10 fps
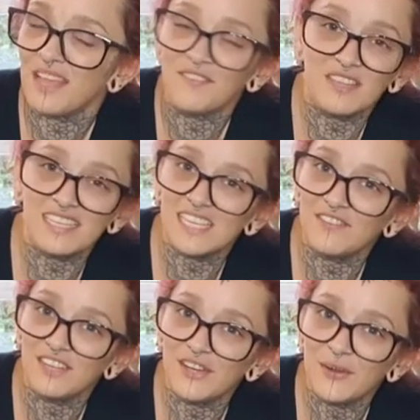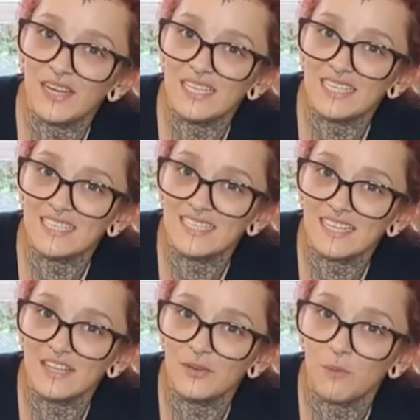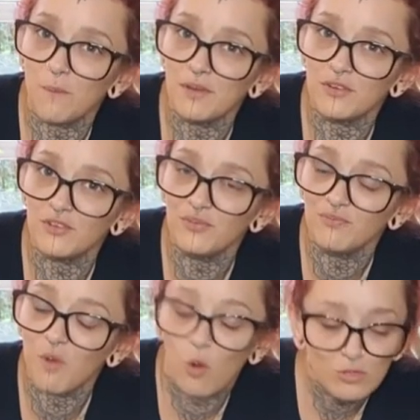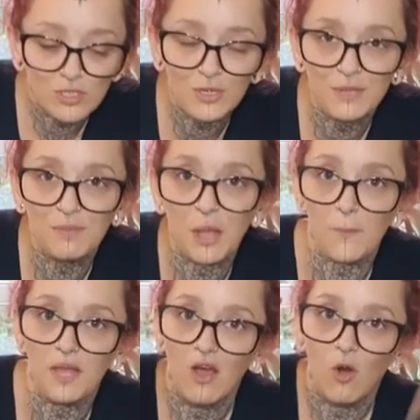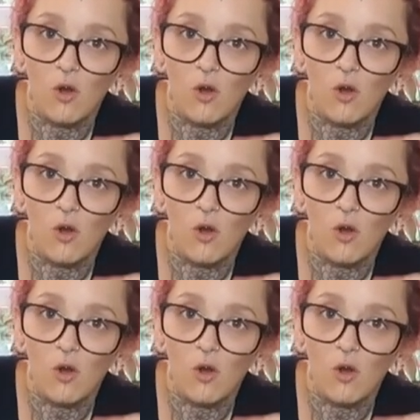And if there's any video ideas that you want me to do, also hit me up.